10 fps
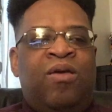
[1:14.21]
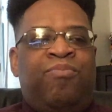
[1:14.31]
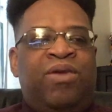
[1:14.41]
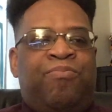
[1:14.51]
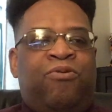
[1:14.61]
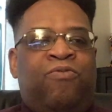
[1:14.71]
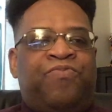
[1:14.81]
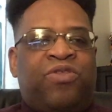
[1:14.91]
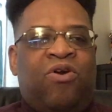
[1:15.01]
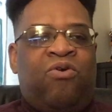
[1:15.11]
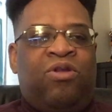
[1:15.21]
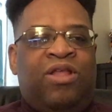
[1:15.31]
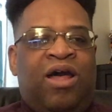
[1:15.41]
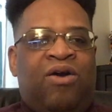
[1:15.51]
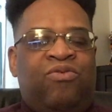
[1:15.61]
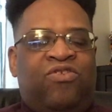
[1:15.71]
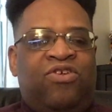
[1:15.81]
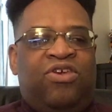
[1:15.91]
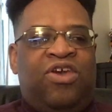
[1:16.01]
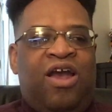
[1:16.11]
people are allowed
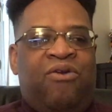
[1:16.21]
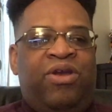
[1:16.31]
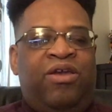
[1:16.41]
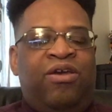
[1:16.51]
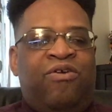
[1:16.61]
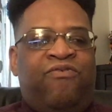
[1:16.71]
to carry